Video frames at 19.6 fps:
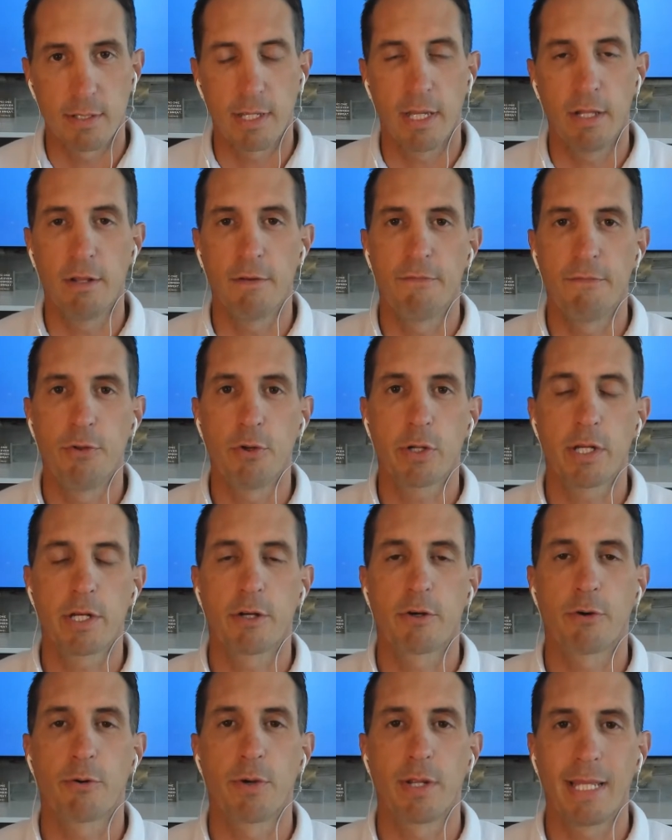And if you
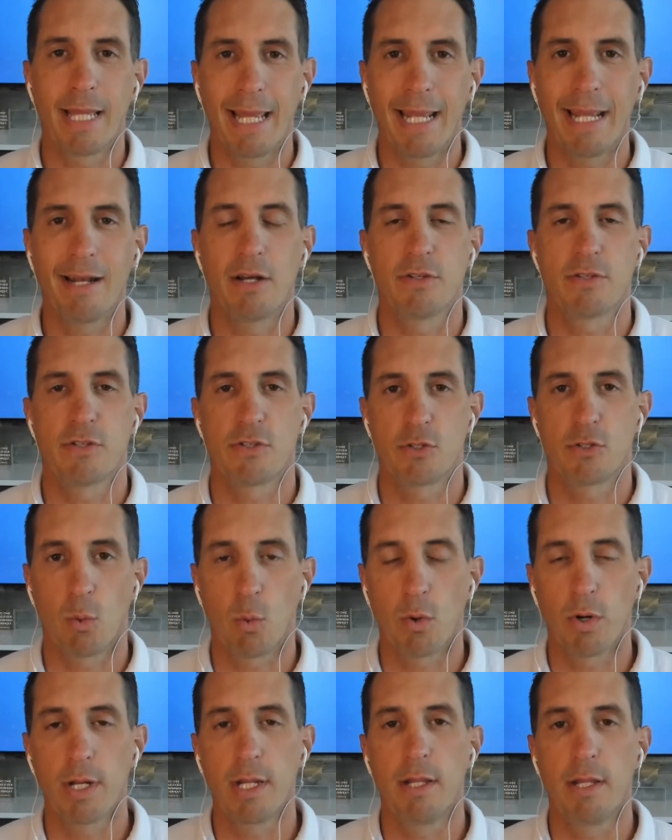could create a
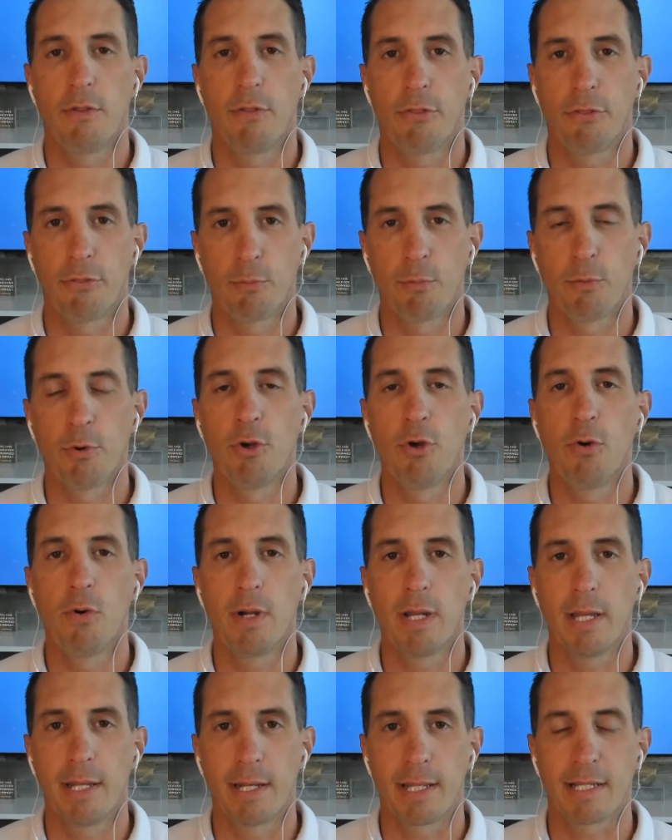story
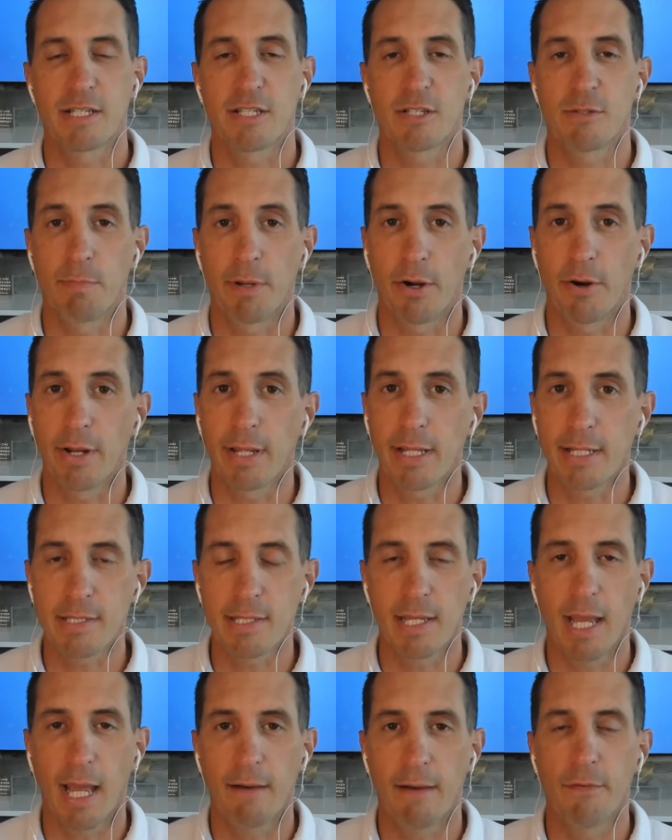through an experience
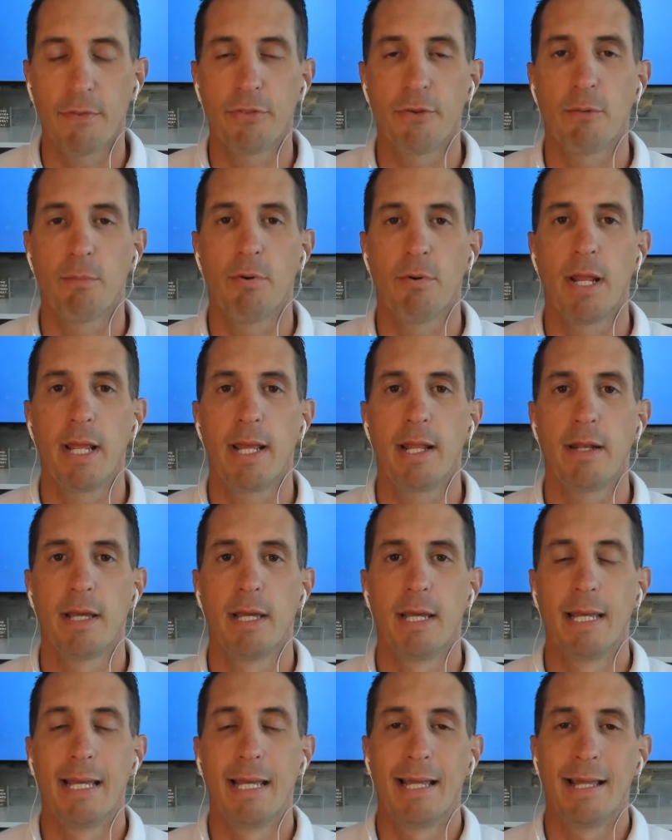they have with your brand,
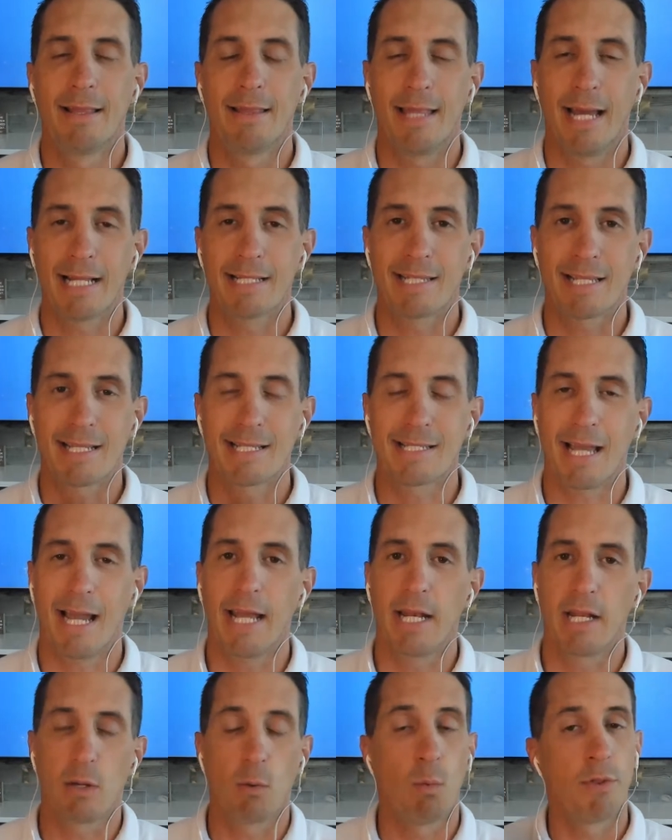that's exciting.